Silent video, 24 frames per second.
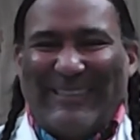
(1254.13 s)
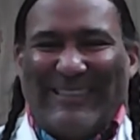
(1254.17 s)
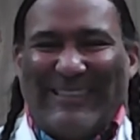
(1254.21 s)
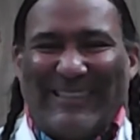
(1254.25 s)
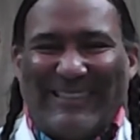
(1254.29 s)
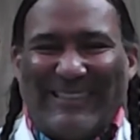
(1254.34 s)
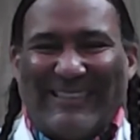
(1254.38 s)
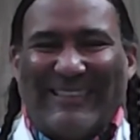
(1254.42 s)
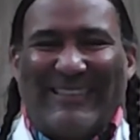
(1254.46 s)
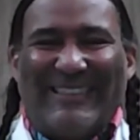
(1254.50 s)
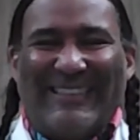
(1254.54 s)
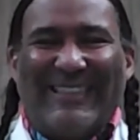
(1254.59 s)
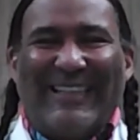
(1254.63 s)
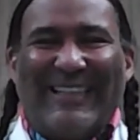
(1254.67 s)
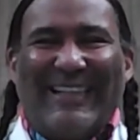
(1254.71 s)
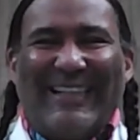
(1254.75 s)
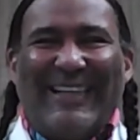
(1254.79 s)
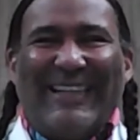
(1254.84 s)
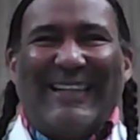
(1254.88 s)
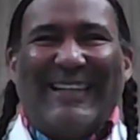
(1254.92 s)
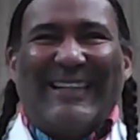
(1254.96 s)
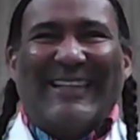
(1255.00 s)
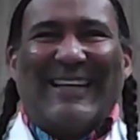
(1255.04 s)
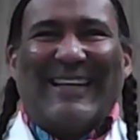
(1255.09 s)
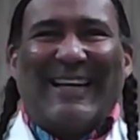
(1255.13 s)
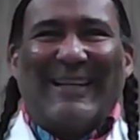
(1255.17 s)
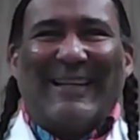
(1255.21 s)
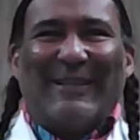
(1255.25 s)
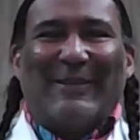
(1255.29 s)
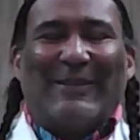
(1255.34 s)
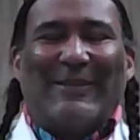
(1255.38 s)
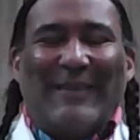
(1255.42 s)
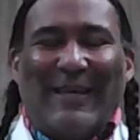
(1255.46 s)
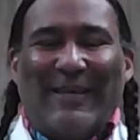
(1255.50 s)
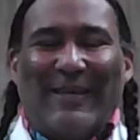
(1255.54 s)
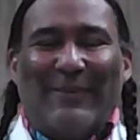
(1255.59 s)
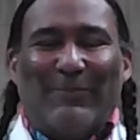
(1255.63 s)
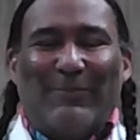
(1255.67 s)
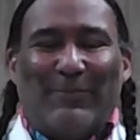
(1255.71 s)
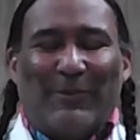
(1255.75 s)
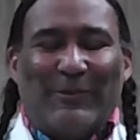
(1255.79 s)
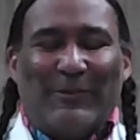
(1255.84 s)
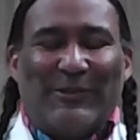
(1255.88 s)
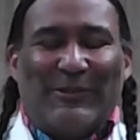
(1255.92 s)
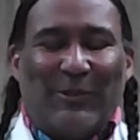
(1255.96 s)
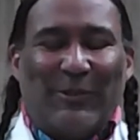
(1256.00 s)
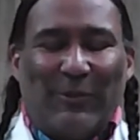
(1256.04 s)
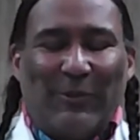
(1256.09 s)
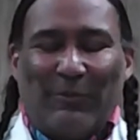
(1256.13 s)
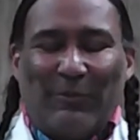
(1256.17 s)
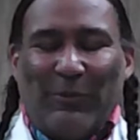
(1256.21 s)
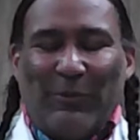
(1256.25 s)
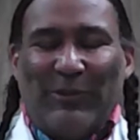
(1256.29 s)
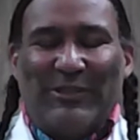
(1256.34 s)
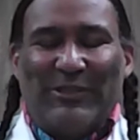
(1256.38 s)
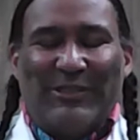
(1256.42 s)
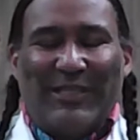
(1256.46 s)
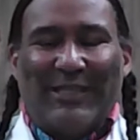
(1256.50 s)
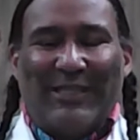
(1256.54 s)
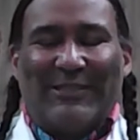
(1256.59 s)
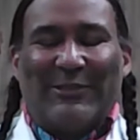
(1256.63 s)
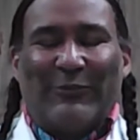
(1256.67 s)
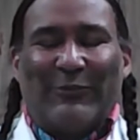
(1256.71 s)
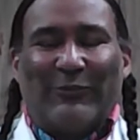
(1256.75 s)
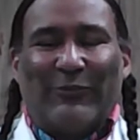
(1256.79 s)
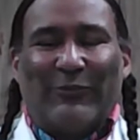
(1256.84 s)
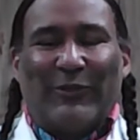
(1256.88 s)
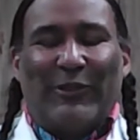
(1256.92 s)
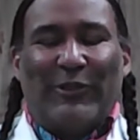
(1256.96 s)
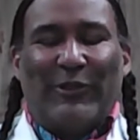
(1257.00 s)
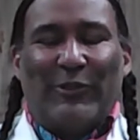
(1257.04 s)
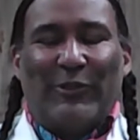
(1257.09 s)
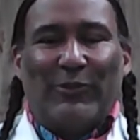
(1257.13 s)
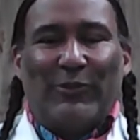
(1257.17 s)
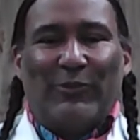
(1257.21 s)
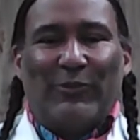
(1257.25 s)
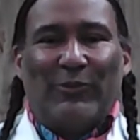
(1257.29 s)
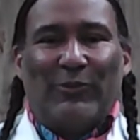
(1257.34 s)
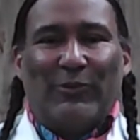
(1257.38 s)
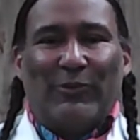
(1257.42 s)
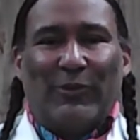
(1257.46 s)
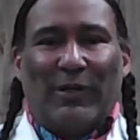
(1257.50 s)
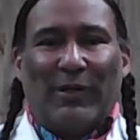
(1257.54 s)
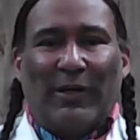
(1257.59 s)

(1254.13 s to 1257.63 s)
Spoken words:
Just to kind of show appreciation for you.